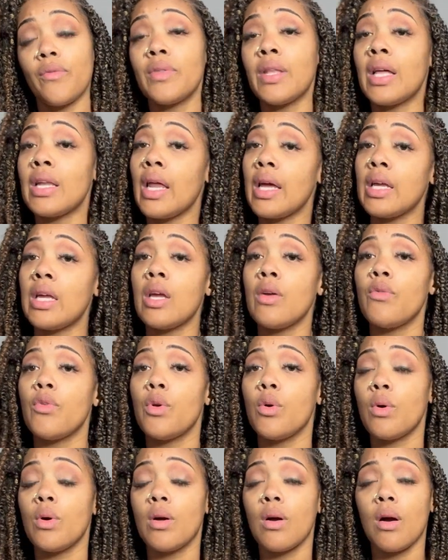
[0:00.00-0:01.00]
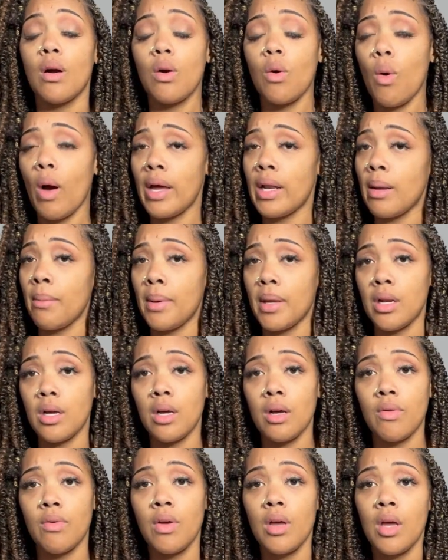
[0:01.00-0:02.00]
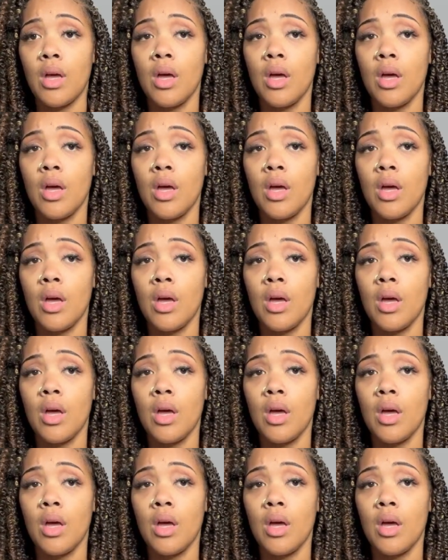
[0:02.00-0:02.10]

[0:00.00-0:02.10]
Now they give you quite a bit of